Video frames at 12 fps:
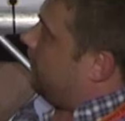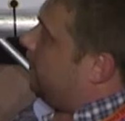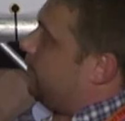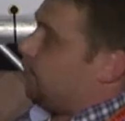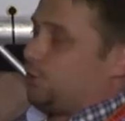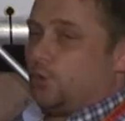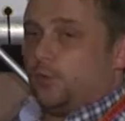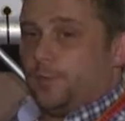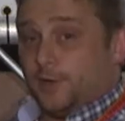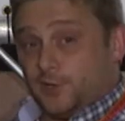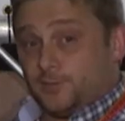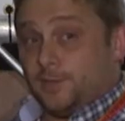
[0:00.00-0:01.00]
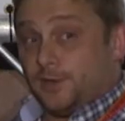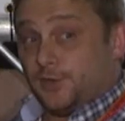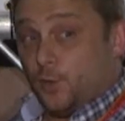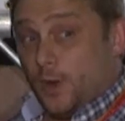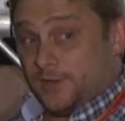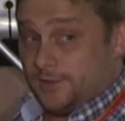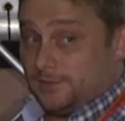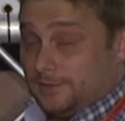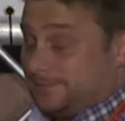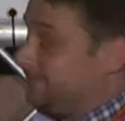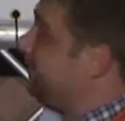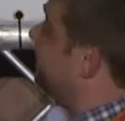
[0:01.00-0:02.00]
insured by Smith & Wesson.
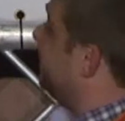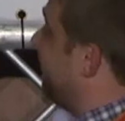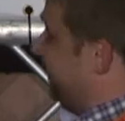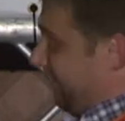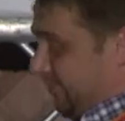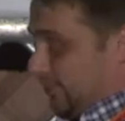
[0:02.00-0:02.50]
So